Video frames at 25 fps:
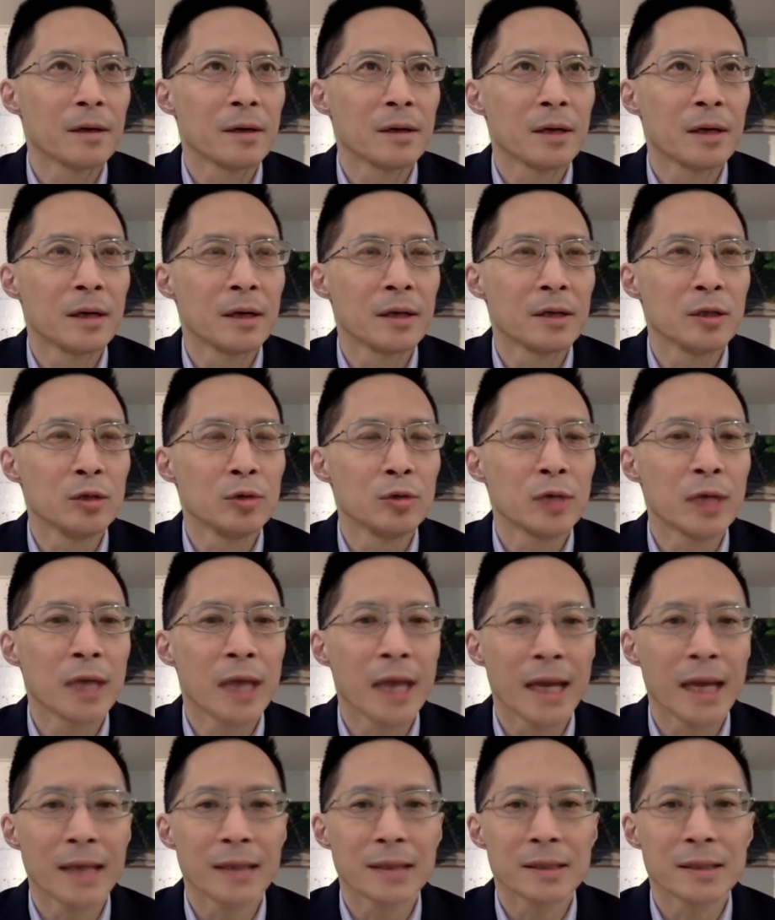uh, you
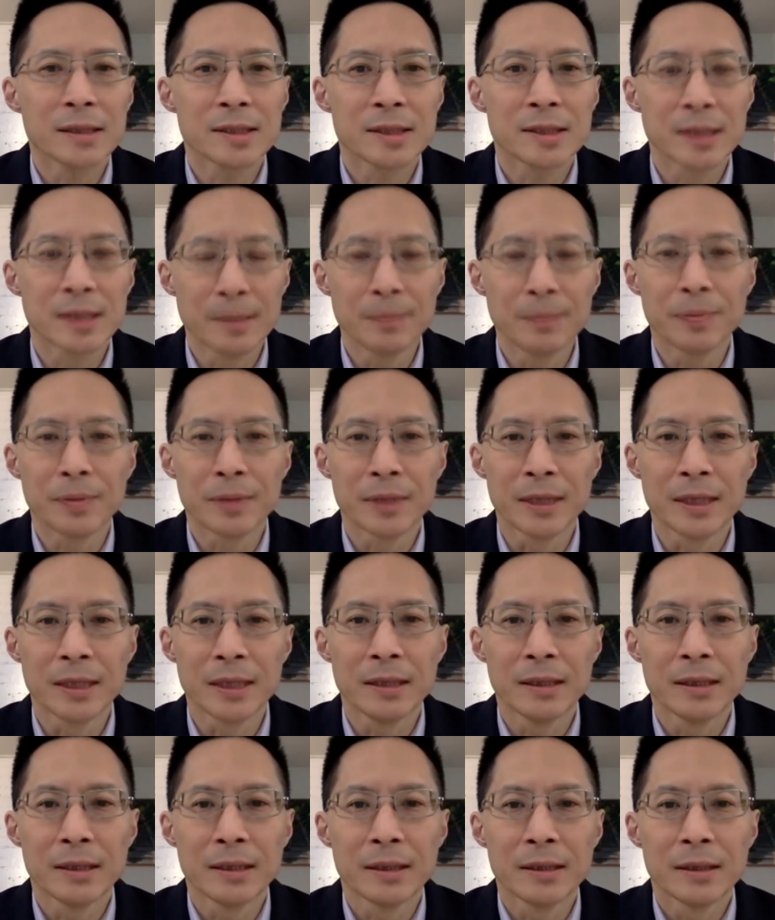can't
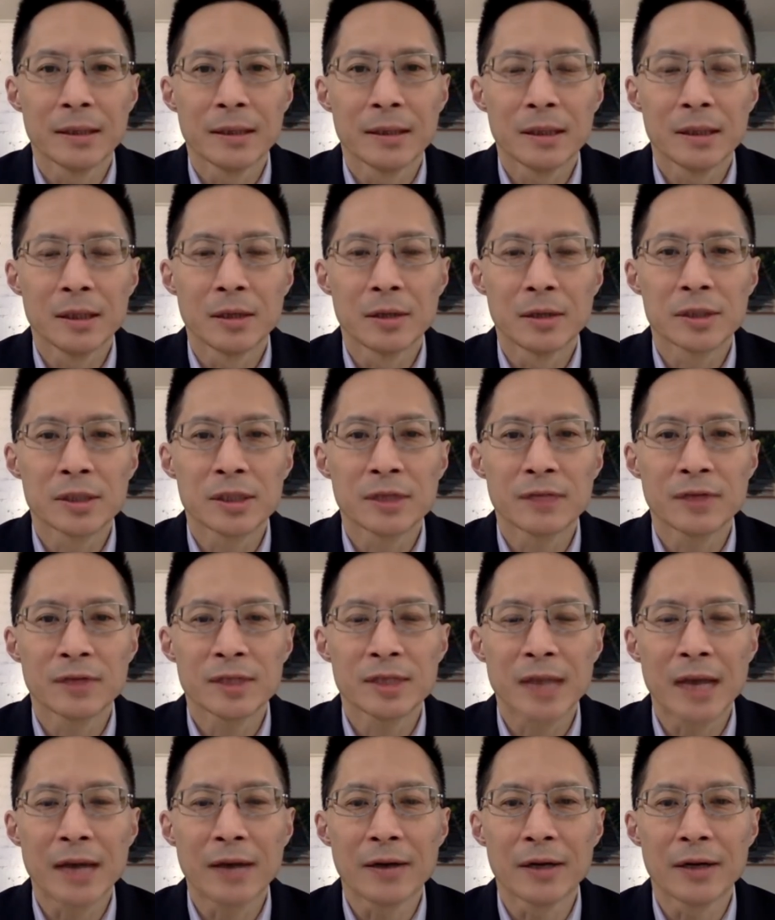simply, you know, the Civic
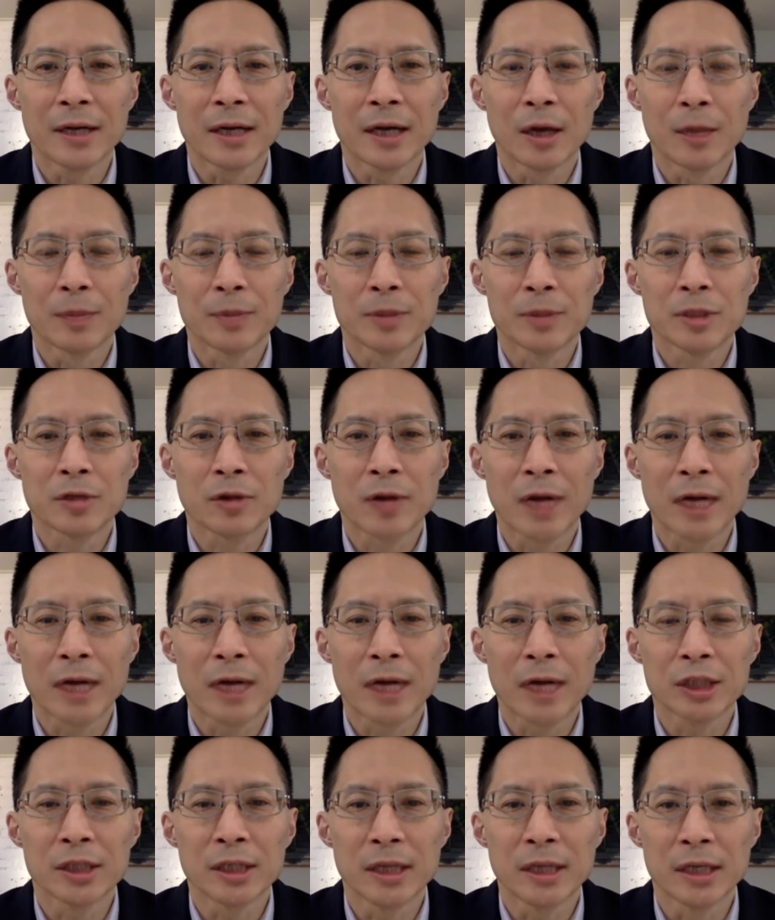Saturday helps scratch
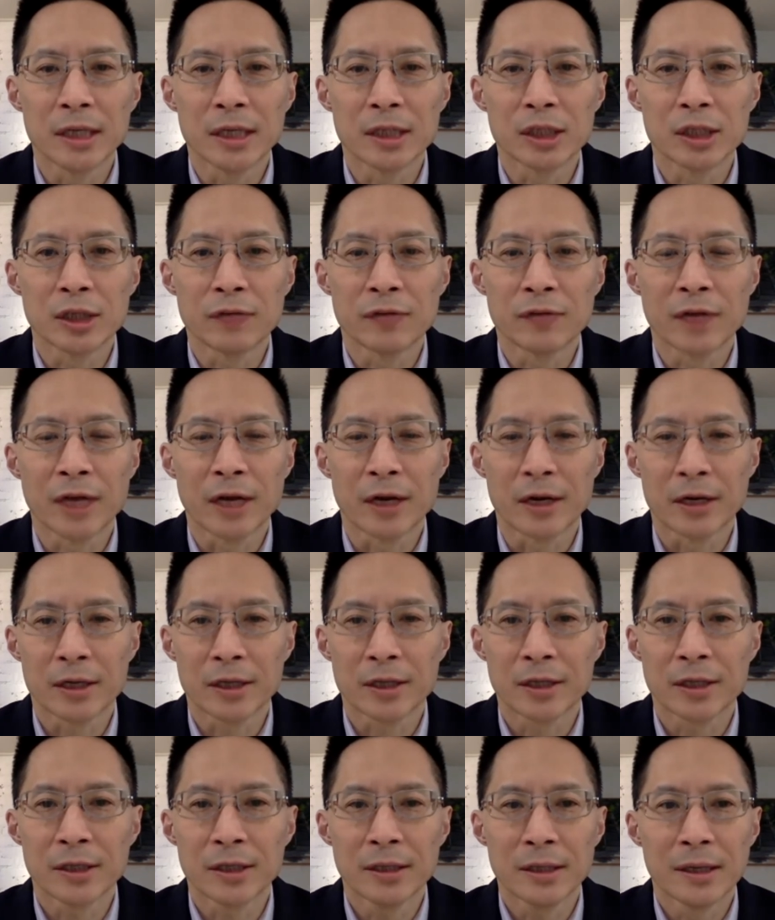the itch of
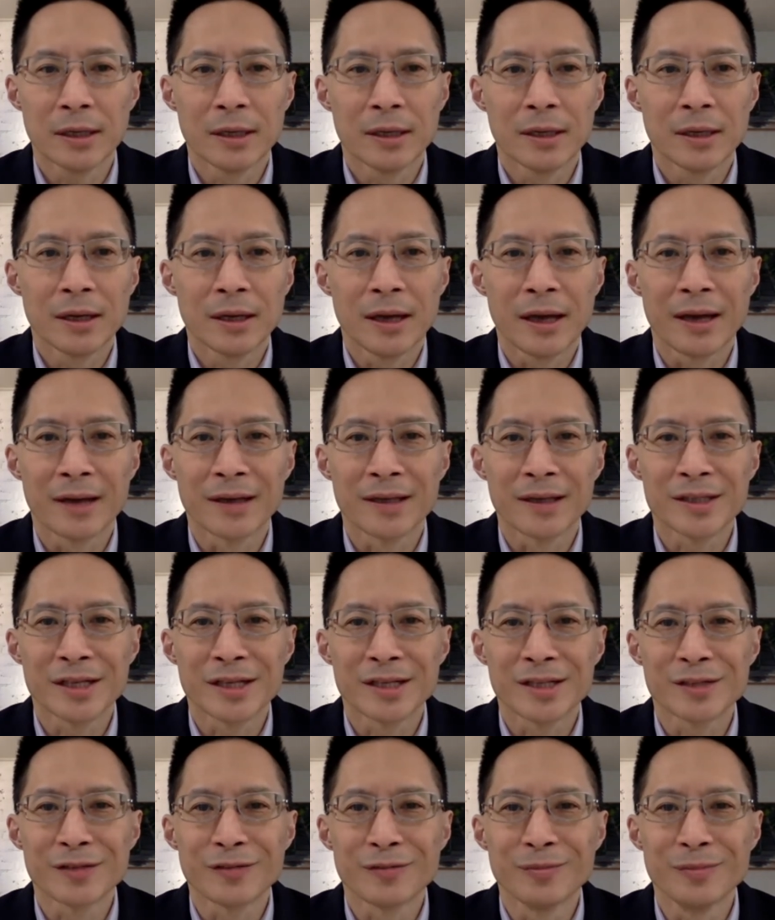character and a
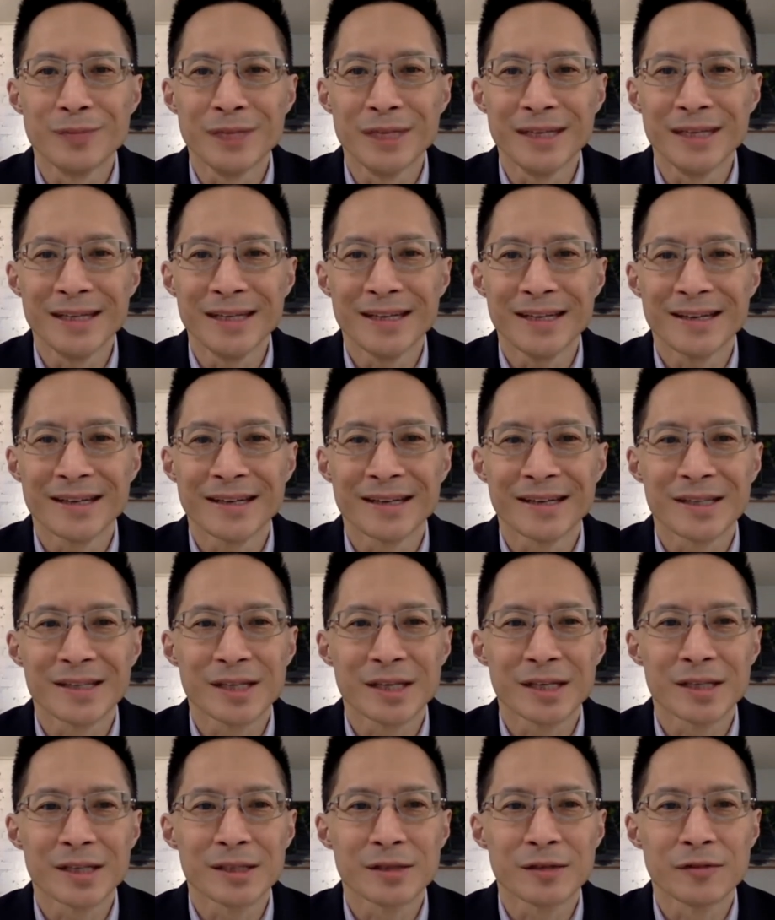sense of meaning and a
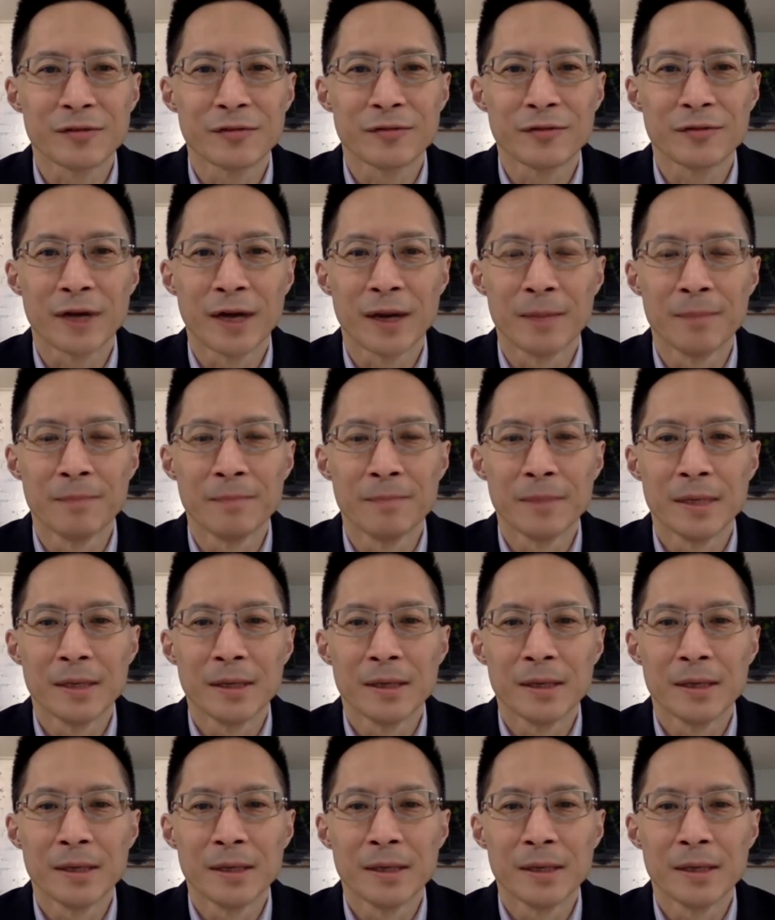sense of um,